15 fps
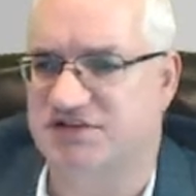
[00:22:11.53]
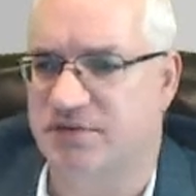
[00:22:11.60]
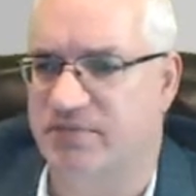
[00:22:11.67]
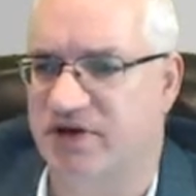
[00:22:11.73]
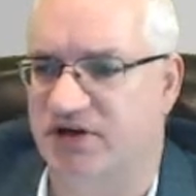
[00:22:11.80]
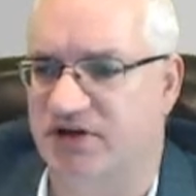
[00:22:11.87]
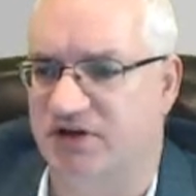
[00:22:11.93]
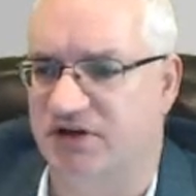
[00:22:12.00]

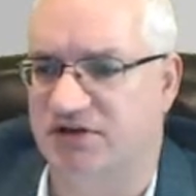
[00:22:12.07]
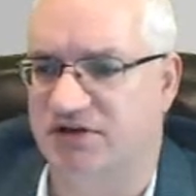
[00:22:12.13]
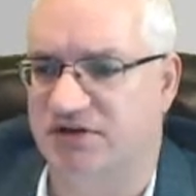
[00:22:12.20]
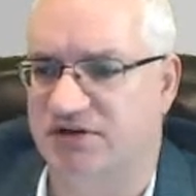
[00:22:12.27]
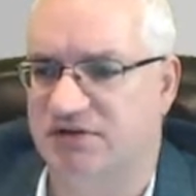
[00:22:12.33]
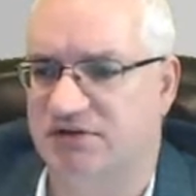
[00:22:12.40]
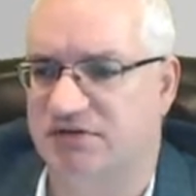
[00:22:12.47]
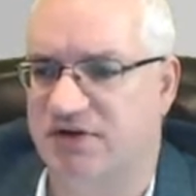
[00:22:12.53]
all it
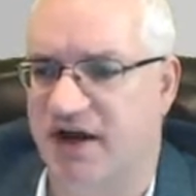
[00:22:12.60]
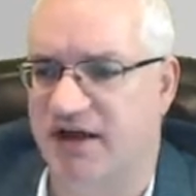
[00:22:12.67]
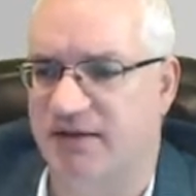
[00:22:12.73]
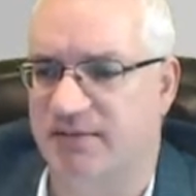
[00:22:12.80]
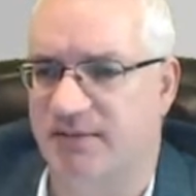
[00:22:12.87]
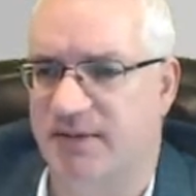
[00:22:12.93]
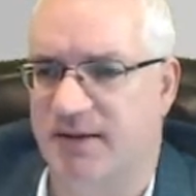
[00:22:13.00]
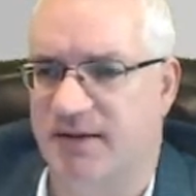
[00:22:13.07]
does is a
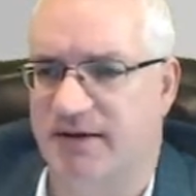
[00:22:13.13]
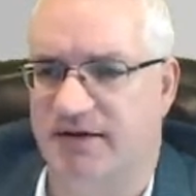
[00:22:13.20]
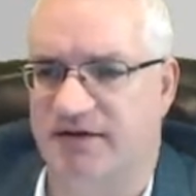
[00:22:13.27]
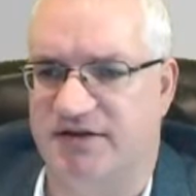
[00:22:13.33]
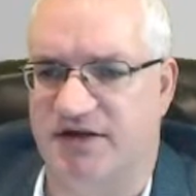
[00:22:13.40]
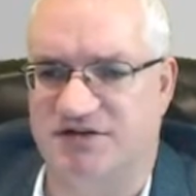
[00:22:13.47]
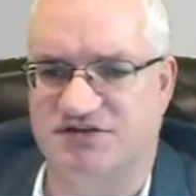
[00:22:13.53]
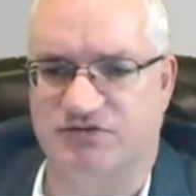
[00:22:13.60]
build,
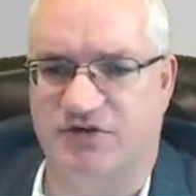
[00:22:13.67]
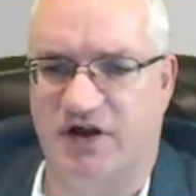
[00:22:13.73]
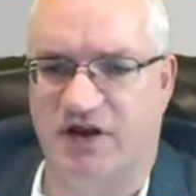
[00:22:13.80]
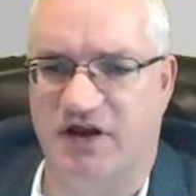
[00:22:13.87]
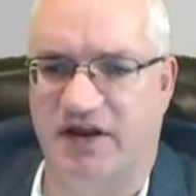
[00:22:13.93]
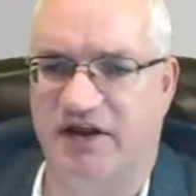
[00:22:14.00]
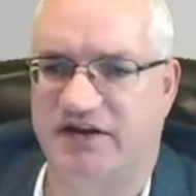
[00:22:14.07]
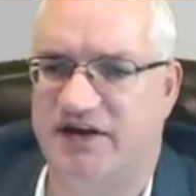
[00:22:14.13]
right?
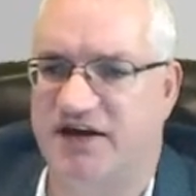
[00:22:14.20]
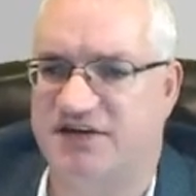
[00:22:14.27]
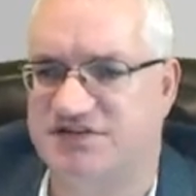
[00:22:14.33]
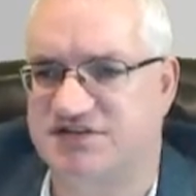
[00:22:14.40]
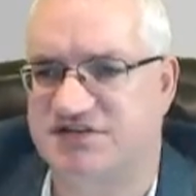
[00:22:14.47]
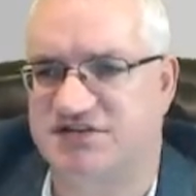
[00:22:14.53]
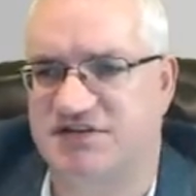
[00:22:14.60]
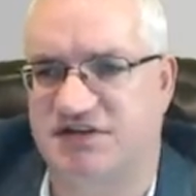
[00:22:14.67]
It doesn't
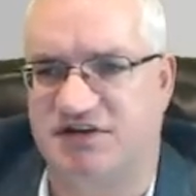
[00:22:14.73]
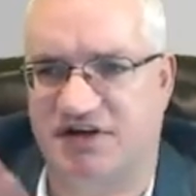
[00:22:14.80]
run any